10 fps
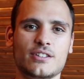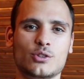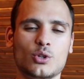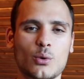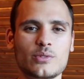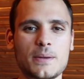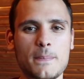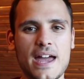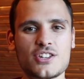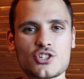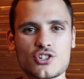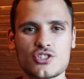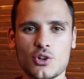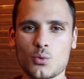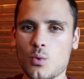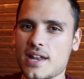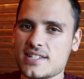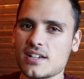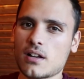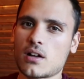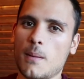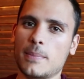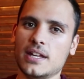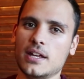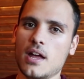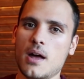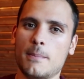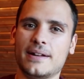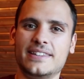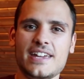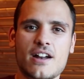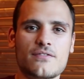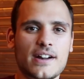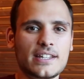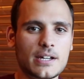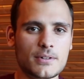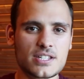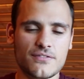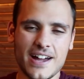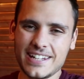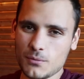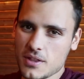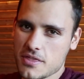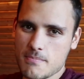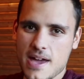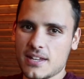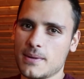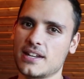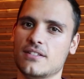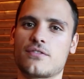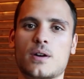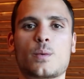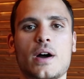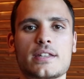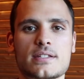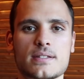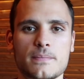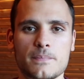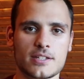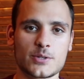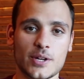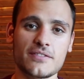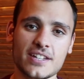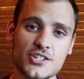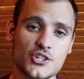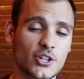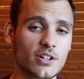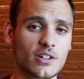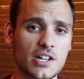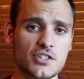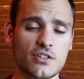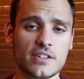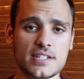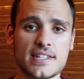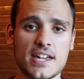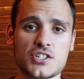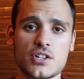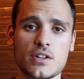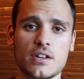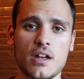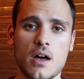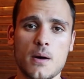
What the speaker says: don't depend just on one single company, but they are very diversified with many different ones. So giving a short conclusion on this section,